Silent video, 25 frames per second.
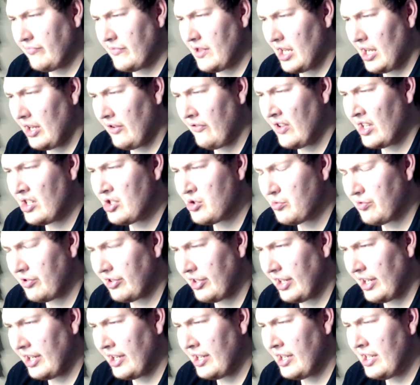
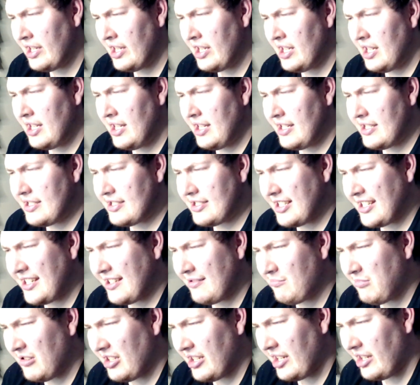Eventually,
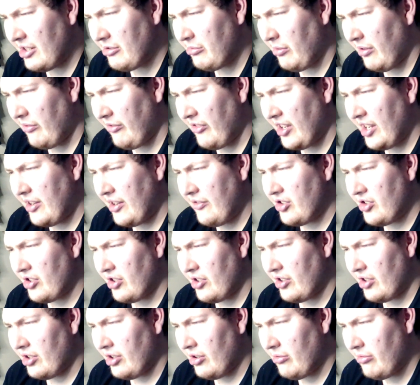Sideblade revived
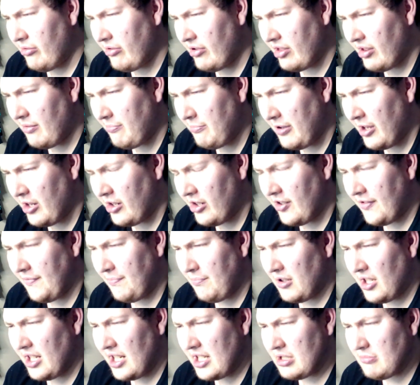her with a pair
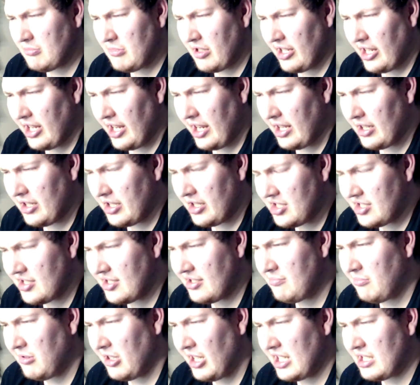of plasma cannons
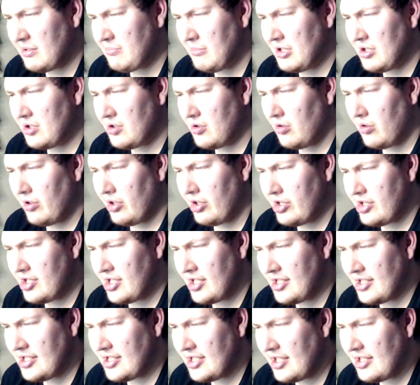and plasma swords,
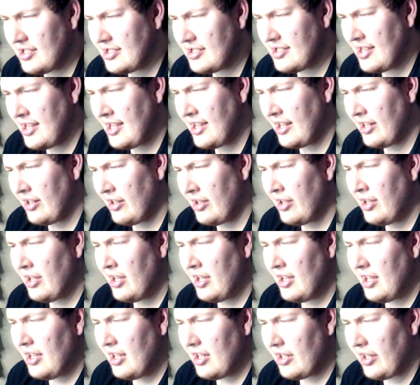and since then,
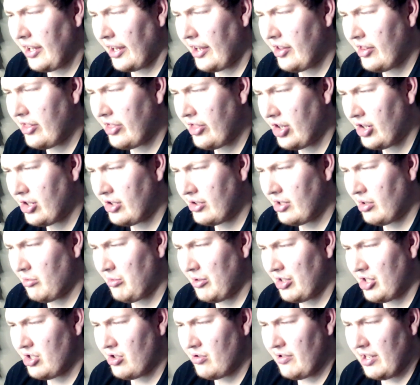Kaltharra
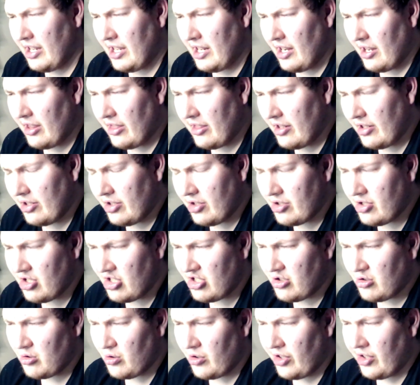would do anything to
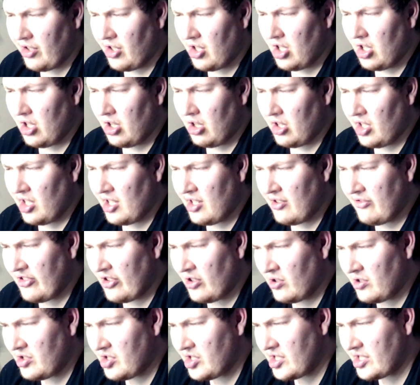destroy all
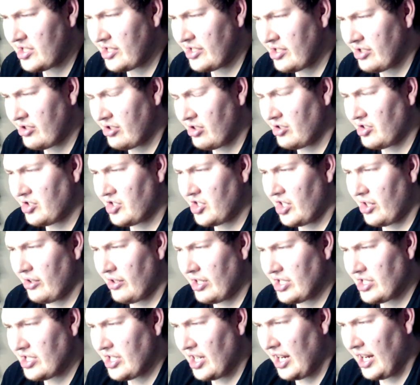evil, just as her
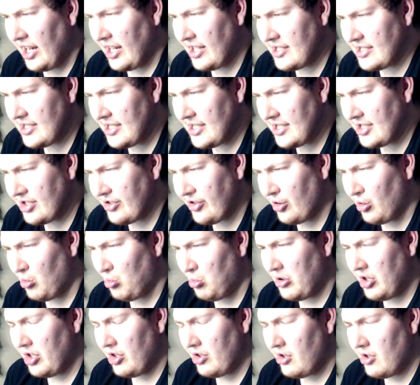cherished ancestor
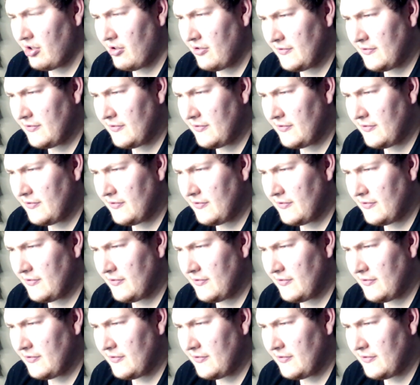would.